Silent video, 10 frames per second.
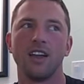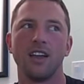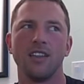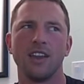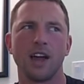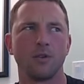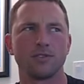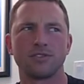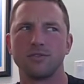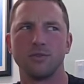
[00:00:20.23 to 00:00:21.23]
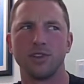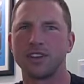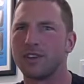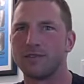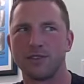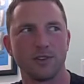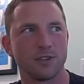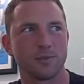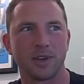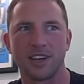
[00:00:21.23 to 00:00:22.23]
and then I was really
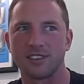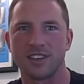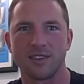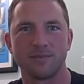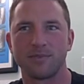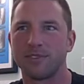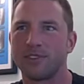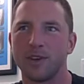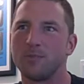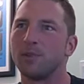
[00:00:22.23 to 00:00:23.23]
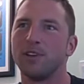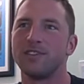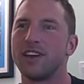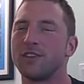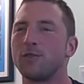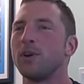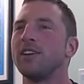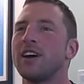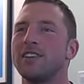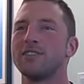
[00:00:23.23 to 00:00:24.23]
confused because I couldn't believe that at
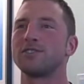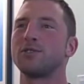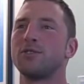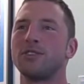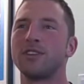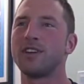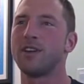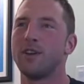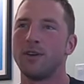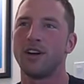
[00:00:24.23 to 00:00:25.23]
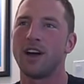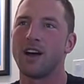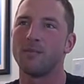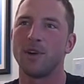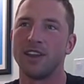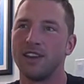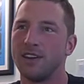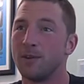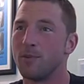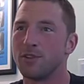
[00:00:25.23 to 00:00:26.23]
29 years old, I
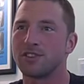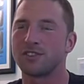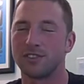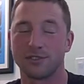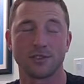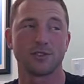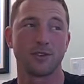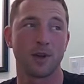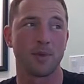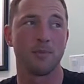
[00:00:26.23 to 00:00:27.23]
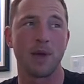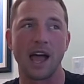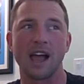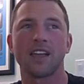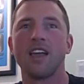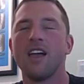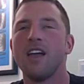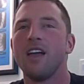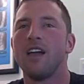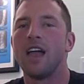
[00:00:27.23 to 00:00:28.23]
needed an emergency surgery on my back,
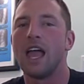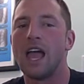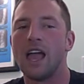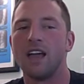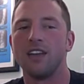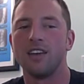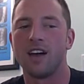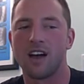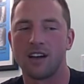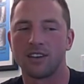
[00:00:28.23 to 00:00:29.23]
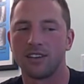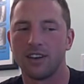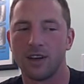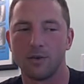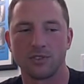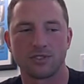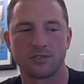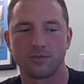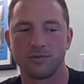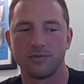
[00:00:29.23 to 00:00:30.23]
and I
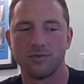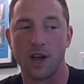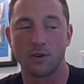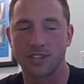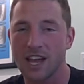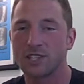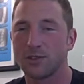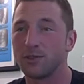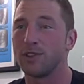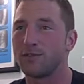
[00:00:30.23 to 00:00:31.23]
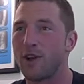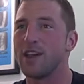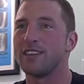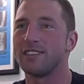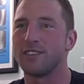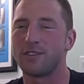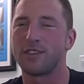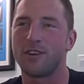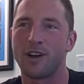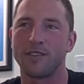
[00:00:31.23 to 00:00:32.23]
was actually really frightened at
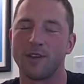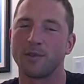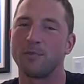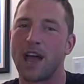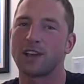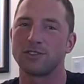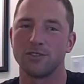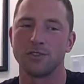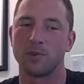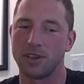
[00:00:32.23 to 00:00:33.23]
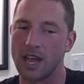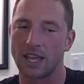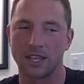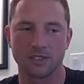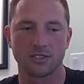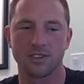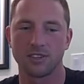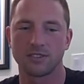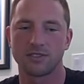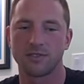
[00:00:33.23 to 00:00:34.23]
the thought of having back surgery. But yeah,
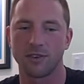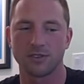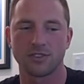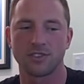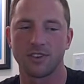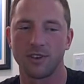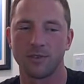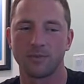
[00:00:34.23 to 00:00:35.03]
his first